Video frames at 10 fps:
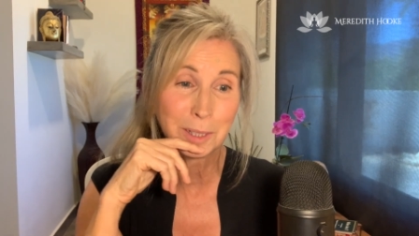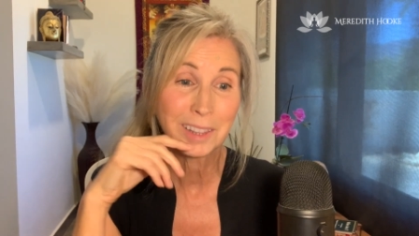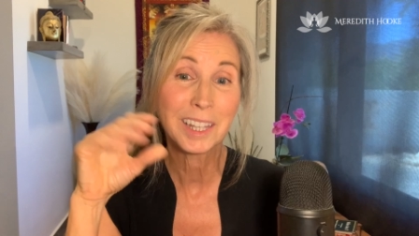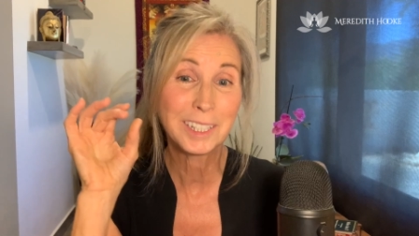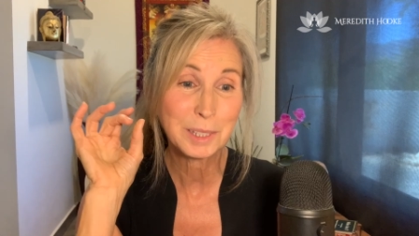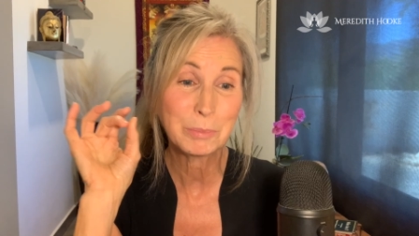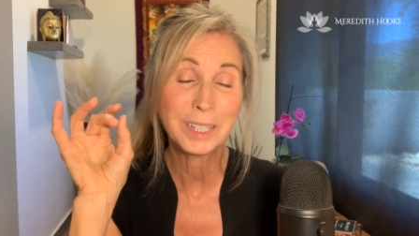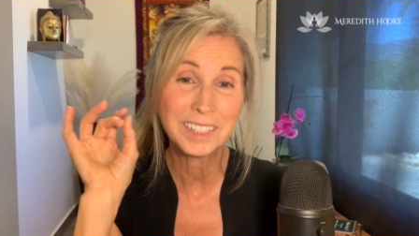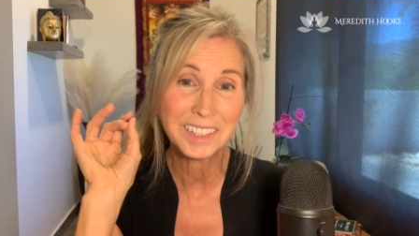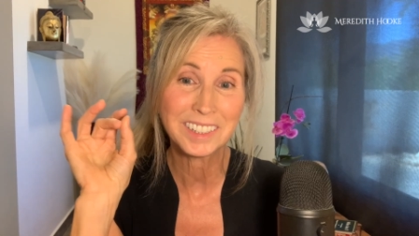Let's be
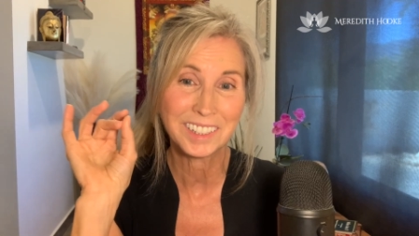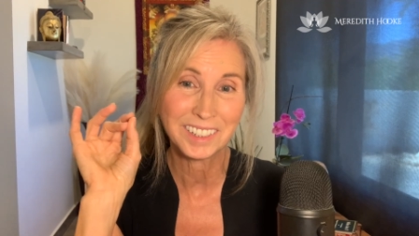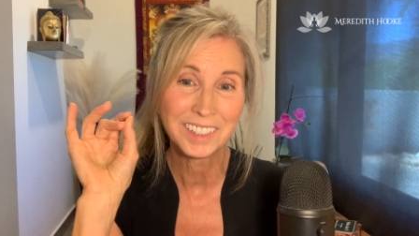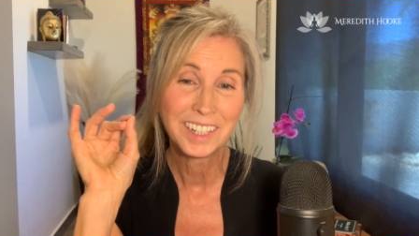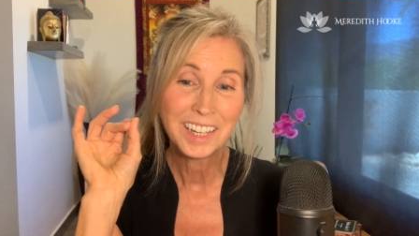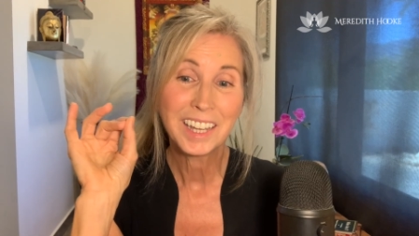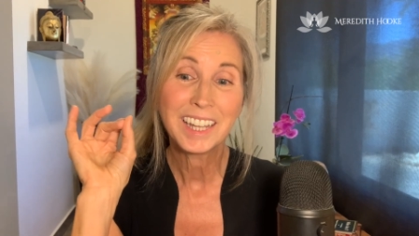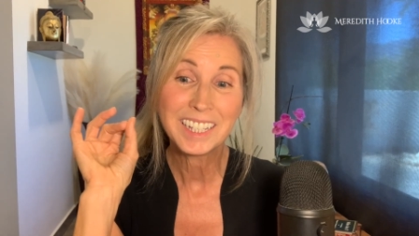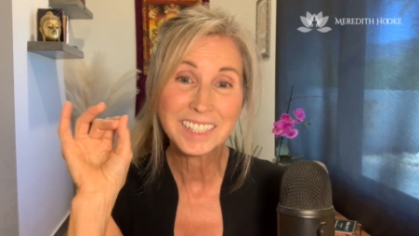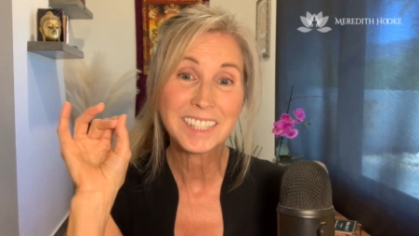clear.
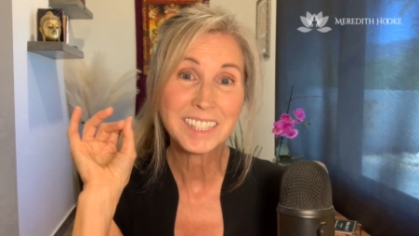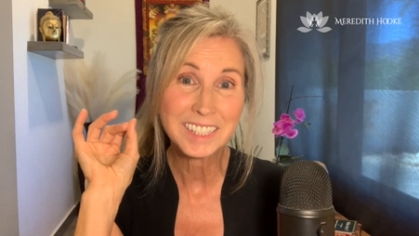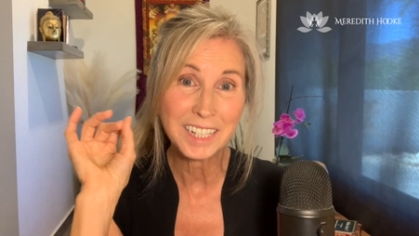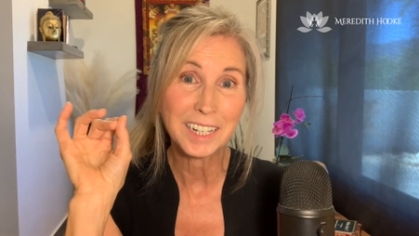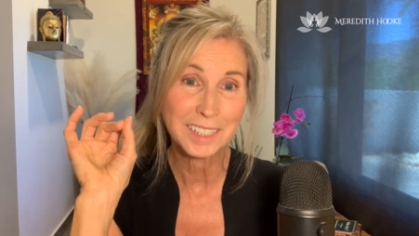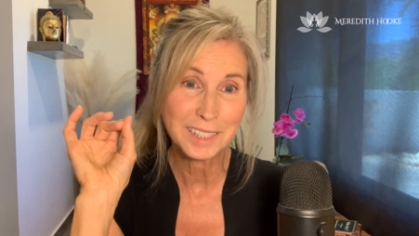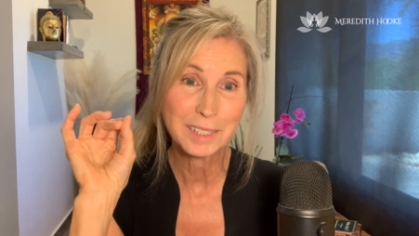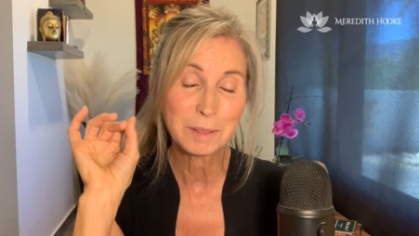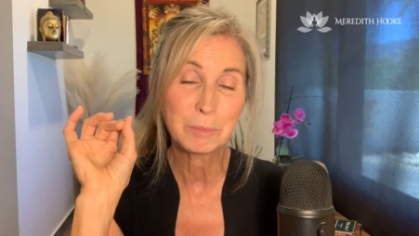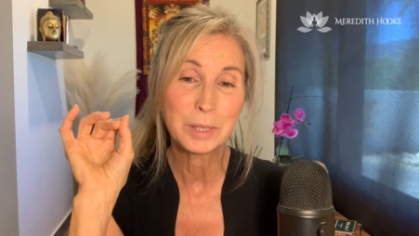It sucks
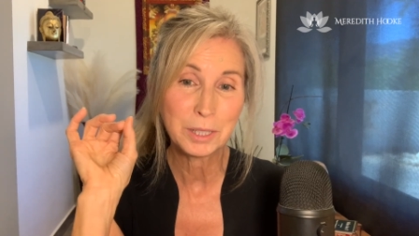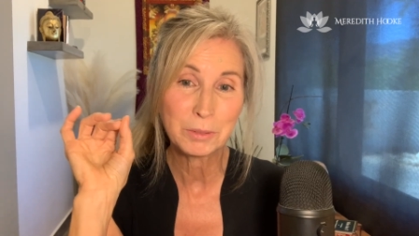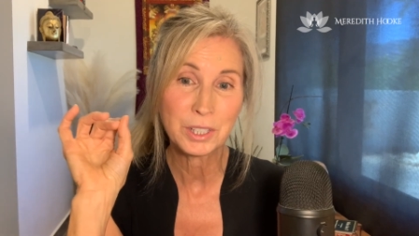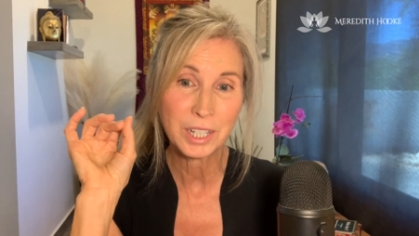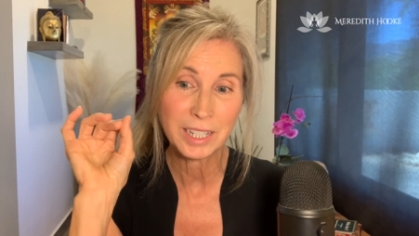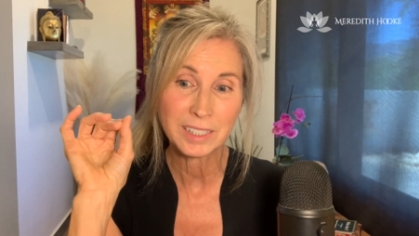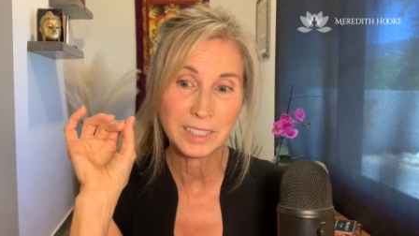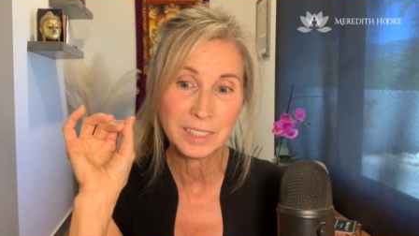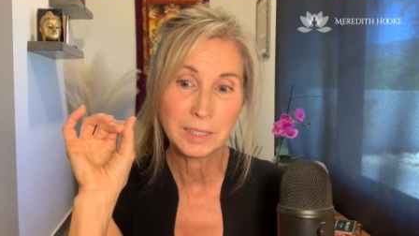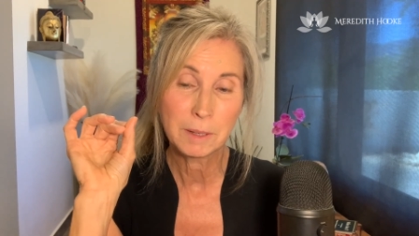being rejected.